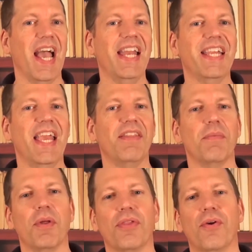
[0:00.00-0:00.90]
And he gave
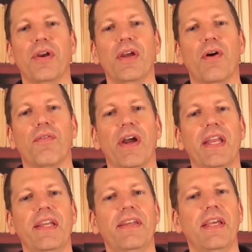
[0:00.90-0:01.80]
them authority over
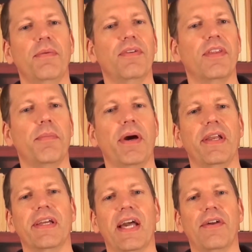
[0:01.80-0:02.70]
any demons they might
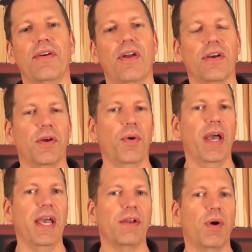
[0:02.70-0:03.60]
encounter along the
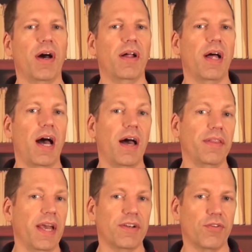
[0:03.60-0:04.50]
way. And while on
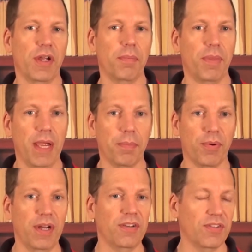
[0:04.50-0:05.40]
that trip, they
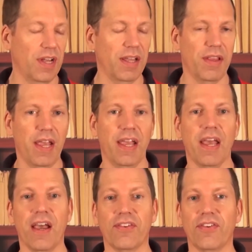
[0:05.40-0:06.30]
preached and they
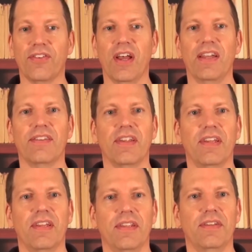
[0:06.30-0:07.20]
exorcised
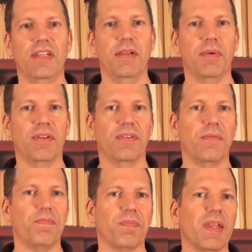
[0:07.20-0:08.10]
demons.
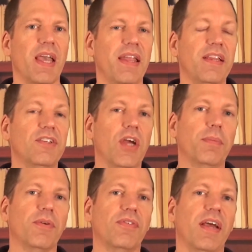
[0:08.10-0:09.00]
And then in
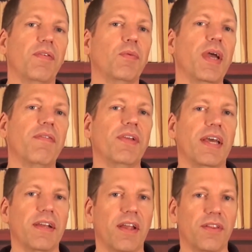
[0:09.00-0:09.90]
chapter seven, we have
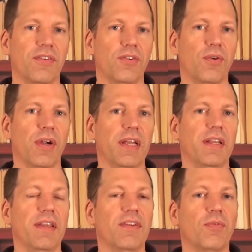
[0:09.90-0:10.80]
yet another story. And
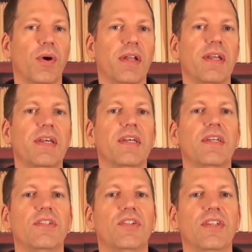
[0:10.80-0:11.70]
in this one,
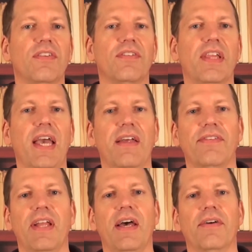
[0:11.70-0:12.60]
Jesus
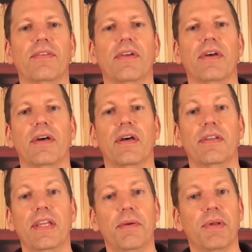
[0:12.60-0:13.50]
cast out uh, a
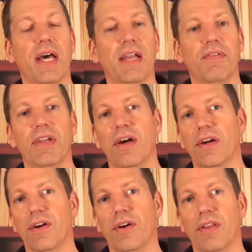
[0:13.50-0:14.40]
demon out of a young
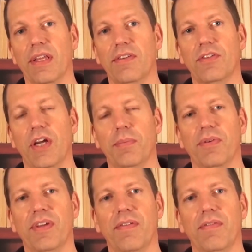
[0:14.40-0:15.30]
girl. That's chapter
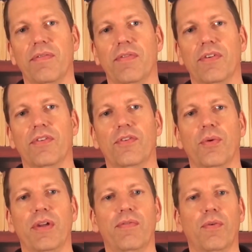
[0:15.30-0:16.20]
seven, verses
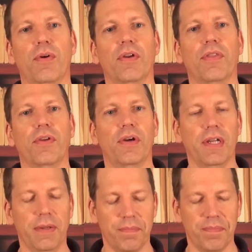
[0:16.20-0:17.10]
twenty-four to thirty.